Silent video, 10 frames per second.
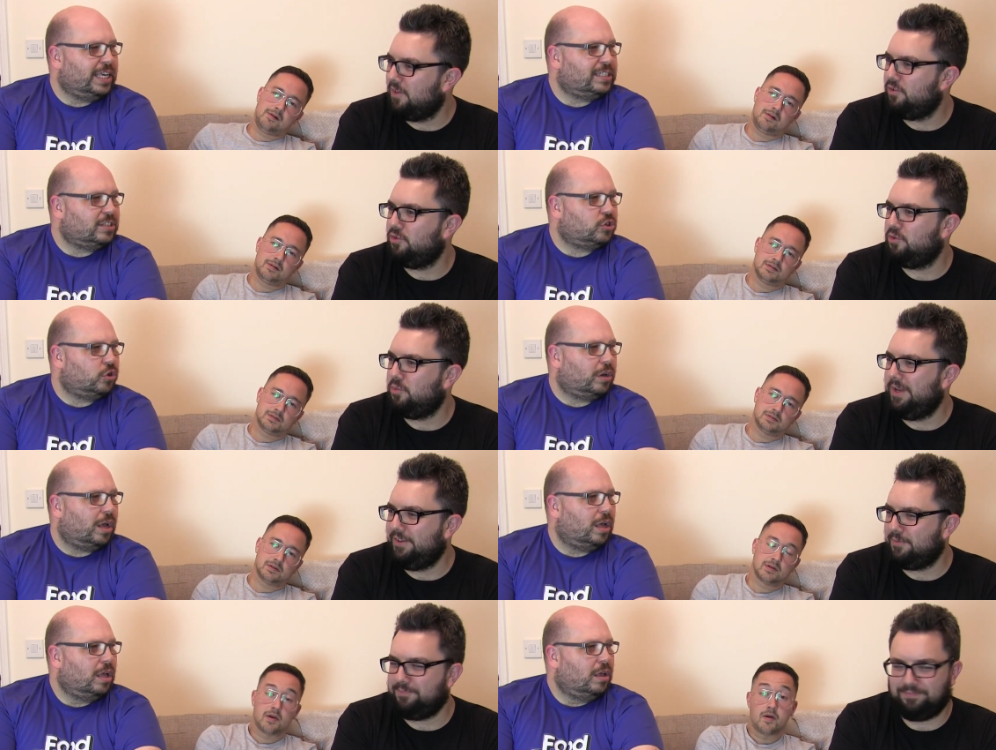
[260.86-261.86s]
Speaker 1: eating
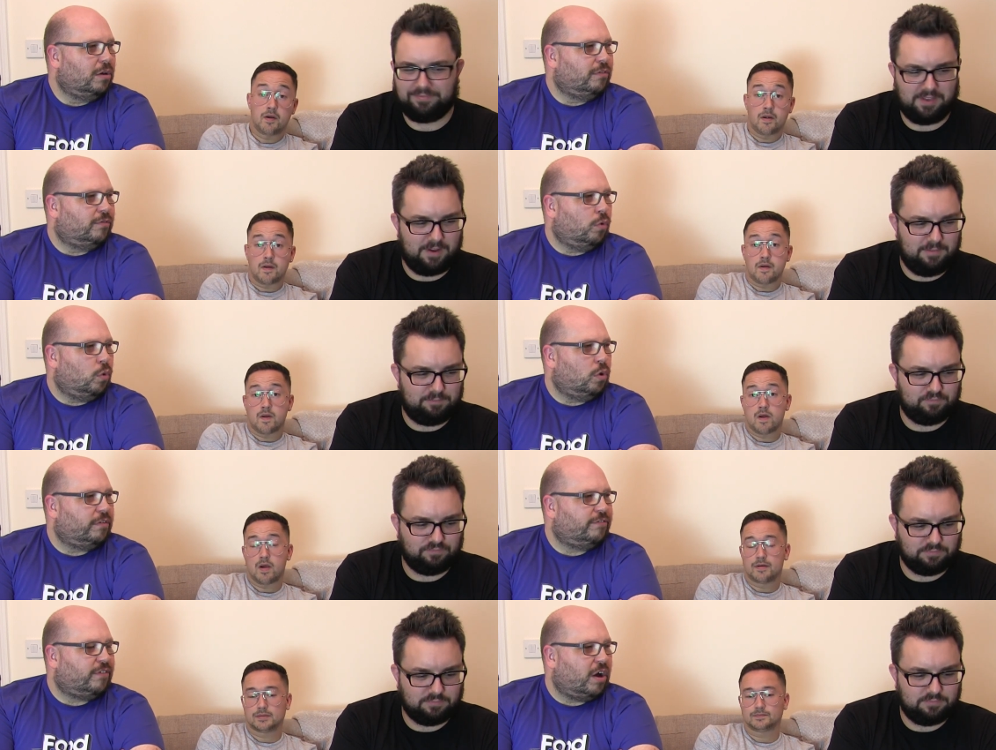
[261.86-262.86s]
sugar
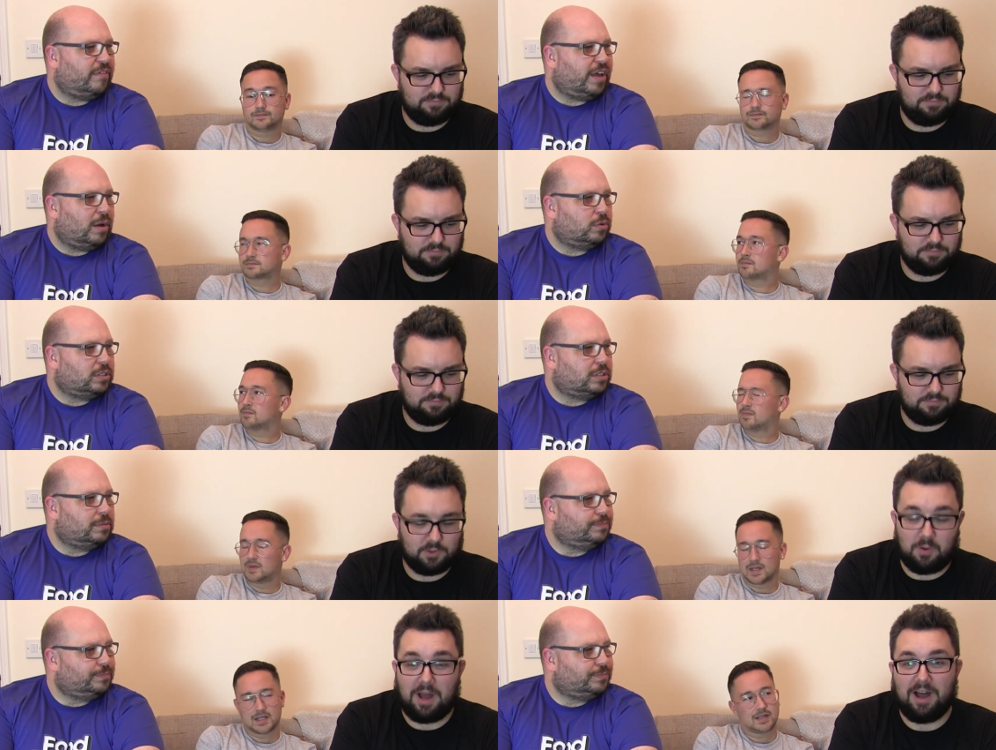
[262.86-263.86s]
for five hours.
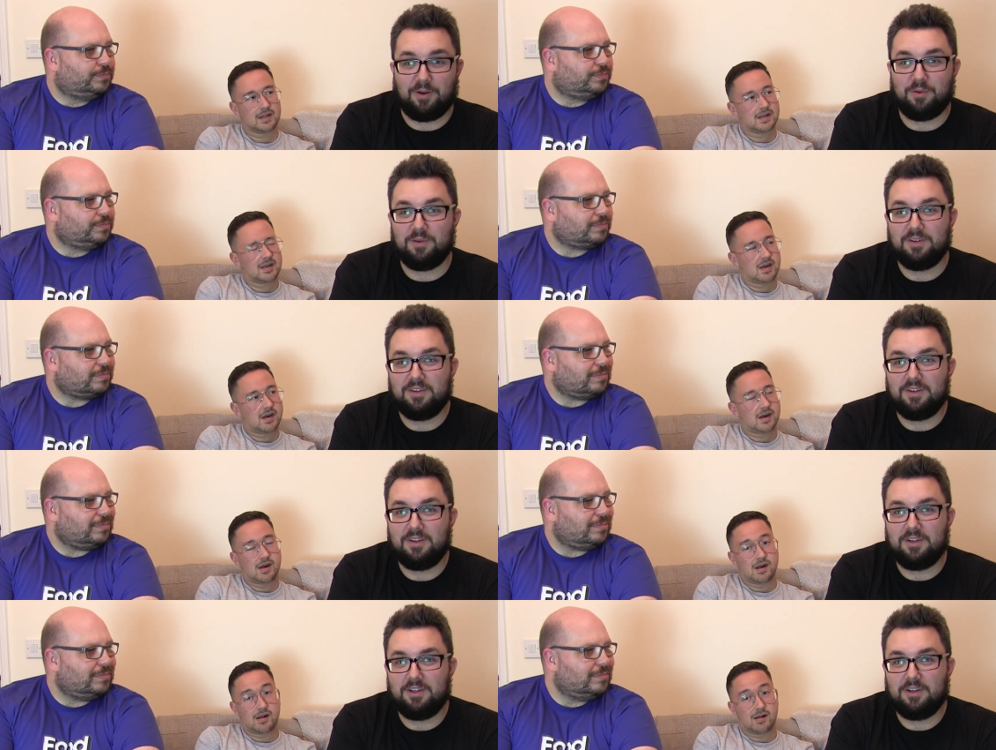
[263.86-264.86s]
Wow.
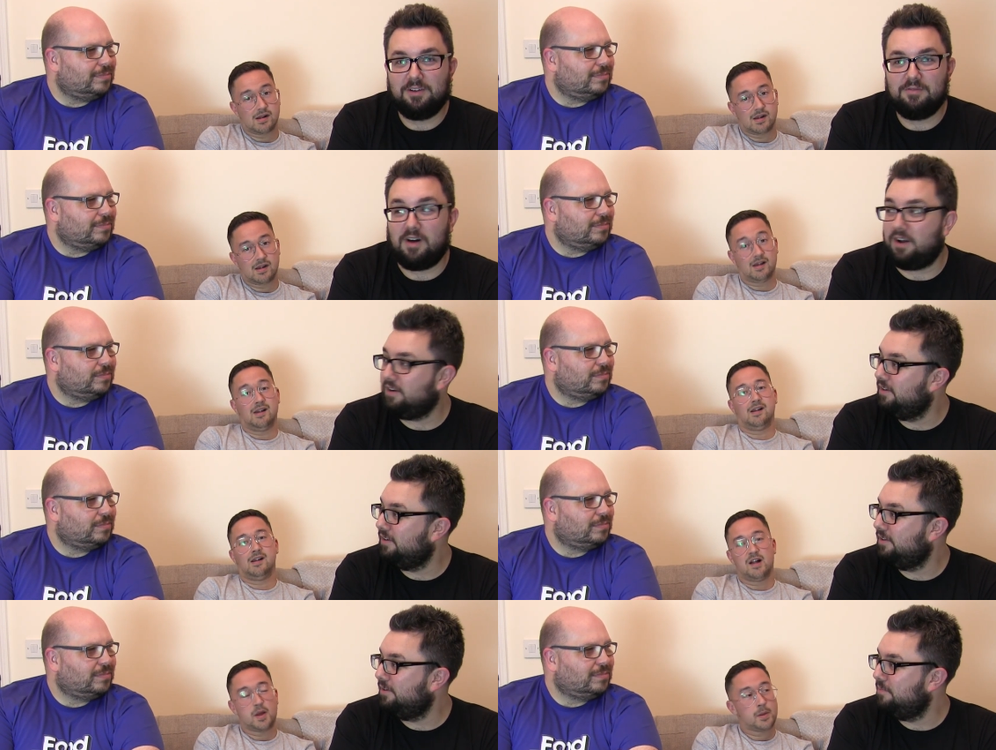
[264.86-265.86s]
Speaker 2: Fuck.
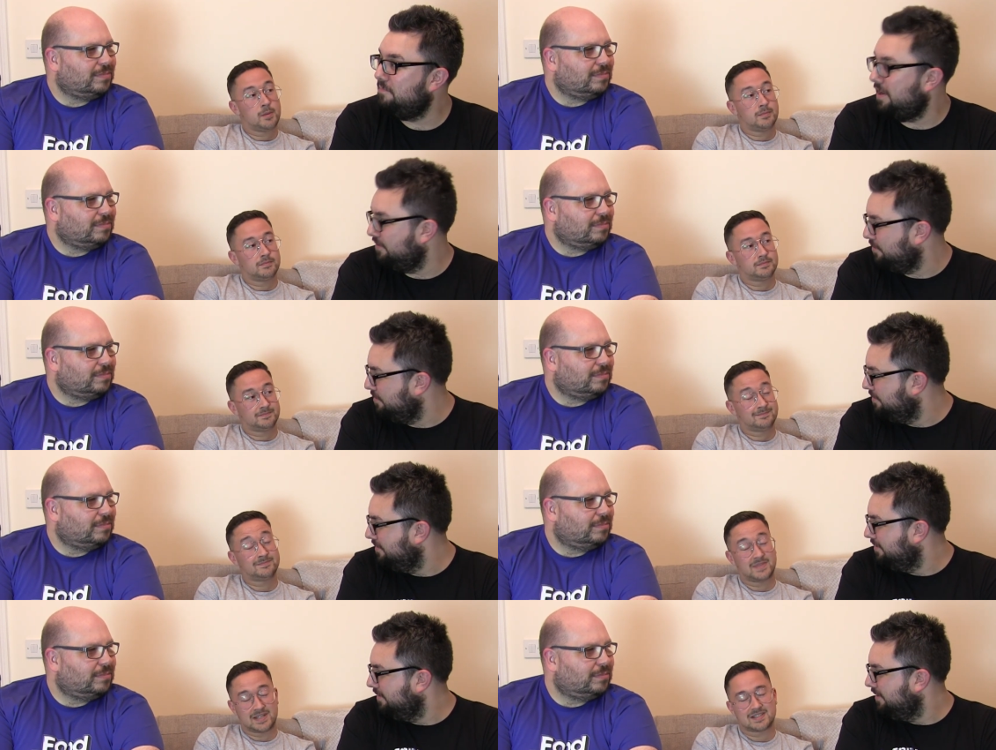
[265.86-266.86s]
Mental.
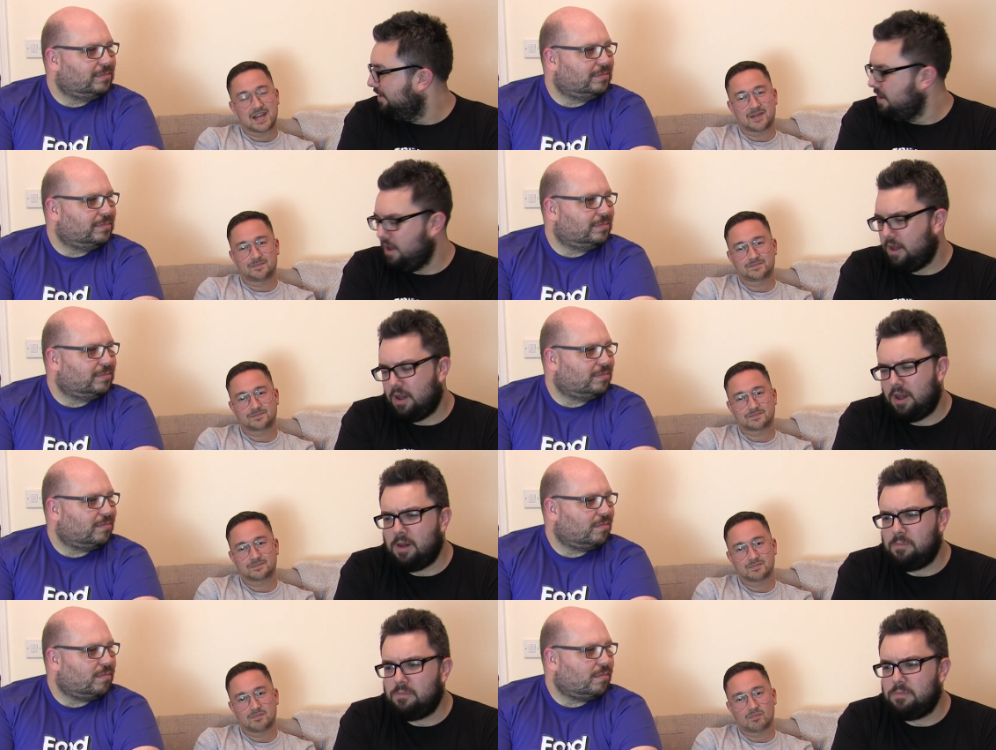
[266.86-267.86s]
Insane.
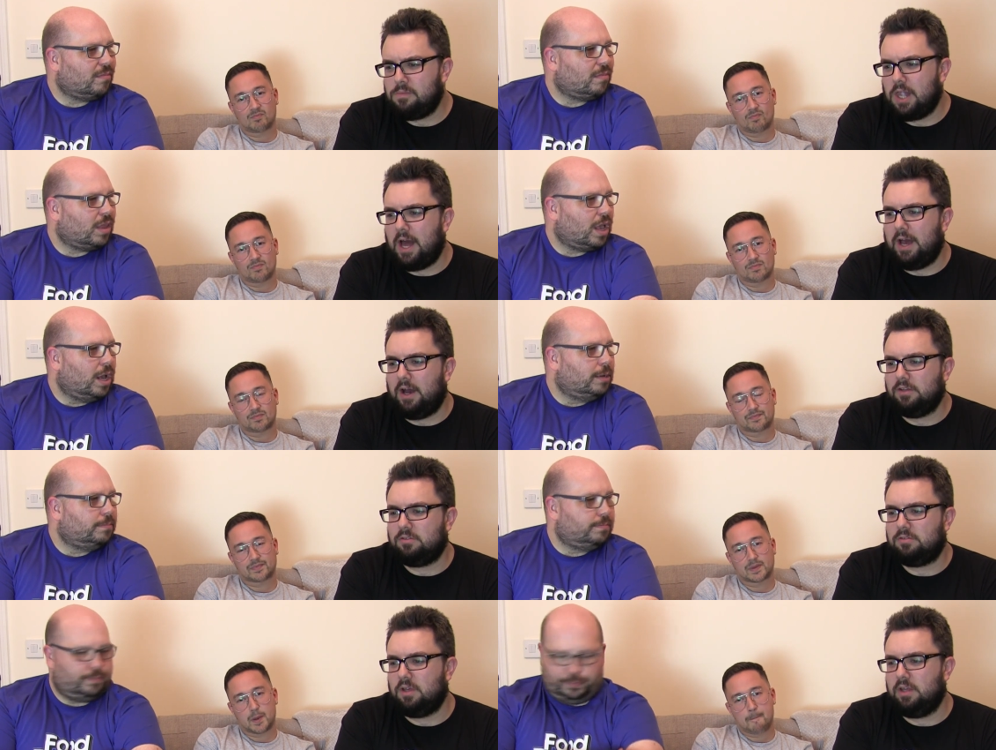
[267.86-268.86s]
Um, yeah,
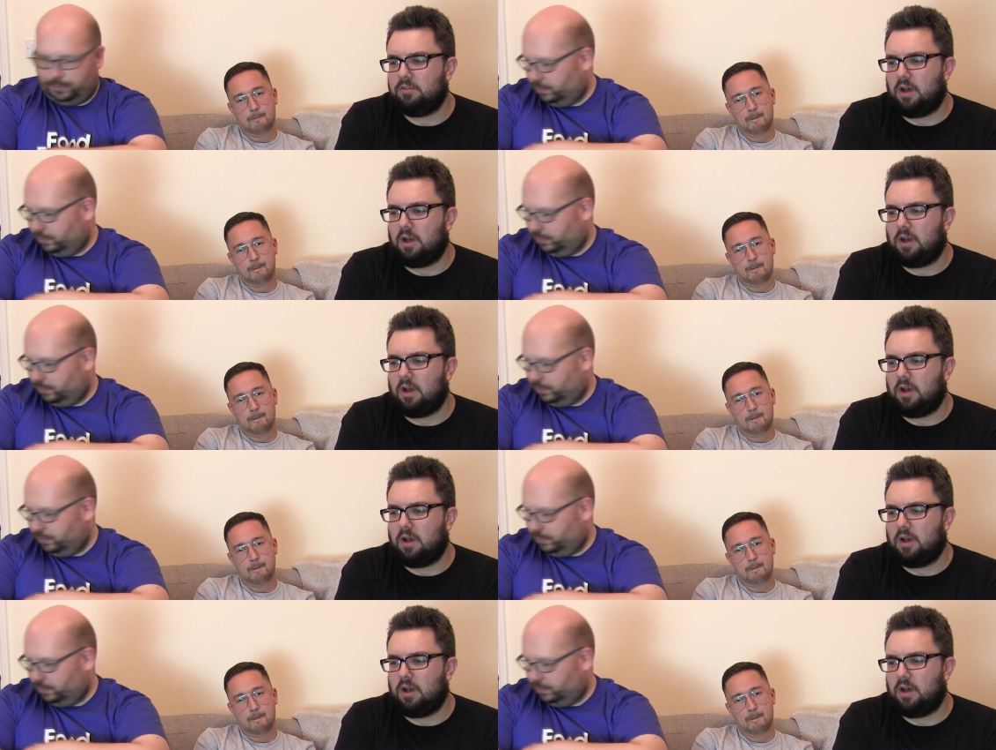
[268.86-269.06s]
it's, it's,